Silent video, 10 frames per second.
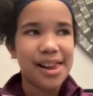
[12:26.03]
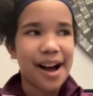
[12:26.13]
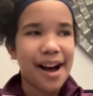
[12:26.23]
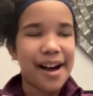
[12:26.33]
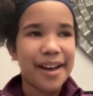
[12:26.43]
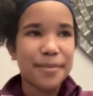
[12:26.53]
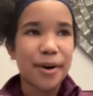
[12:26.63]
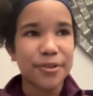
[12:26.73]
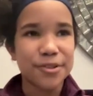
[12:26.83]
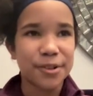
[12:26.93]
I'm
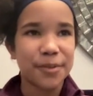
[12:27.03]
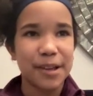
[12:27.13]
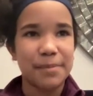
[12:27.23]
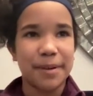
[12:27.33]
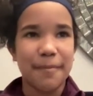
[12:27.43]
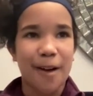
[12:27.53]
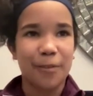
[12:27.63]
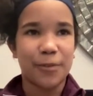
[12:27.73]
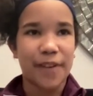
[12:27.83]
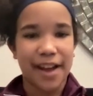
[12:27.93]
also a really big
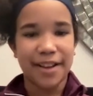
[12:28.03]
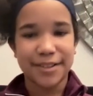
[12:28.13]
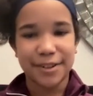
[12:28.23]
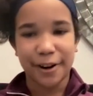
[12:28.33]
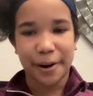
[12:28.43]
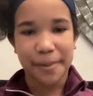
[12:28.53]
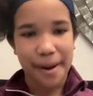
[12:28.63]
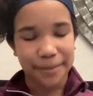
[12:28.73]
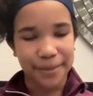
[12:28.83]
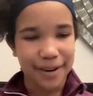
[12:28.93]
Marvel fan, so
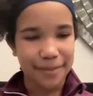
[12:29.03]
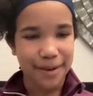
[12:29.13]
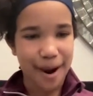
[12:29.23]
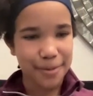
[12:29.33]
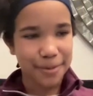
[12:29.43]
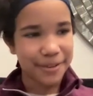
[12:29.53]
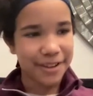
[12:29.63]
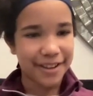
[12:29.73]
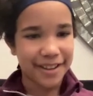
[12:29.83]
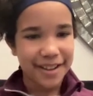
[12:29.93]
I'm
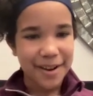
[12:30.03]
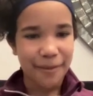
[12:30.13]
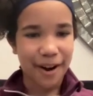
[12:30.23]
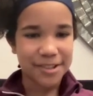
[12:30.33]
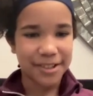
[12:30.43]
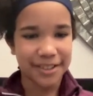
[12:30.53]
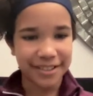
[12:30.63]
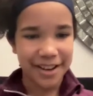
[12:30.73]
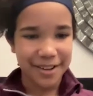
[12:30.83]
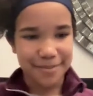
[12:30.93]
probably watching the
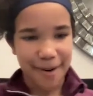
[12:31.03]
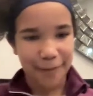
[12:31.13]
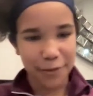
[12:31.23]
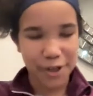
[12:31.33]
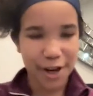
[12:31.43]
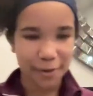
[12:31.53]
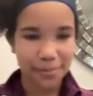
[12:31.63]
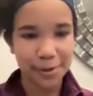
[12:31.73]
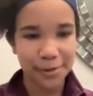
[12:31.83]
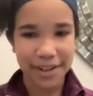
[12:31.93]
latest Marvel show or
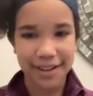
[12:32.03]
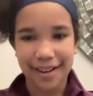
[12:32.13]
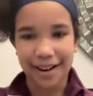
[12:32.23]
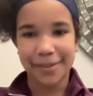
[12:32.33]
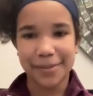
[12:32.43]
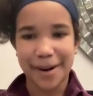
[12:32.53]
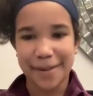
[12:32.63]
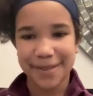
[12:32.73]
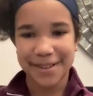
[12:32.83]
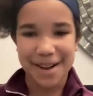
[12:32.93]
movie in my
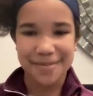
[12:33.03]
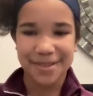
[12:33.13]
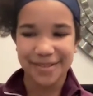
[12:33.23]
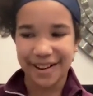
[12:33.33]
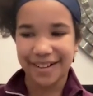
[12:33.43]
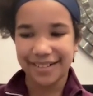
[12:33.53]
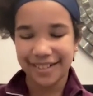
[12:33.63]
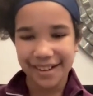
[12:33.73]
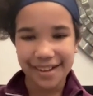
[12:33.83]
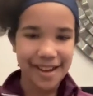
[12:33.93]
free time as well.
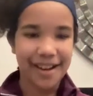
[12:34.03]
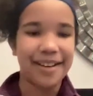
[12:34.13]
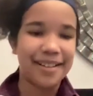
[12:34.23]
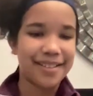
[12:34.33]
Yeah.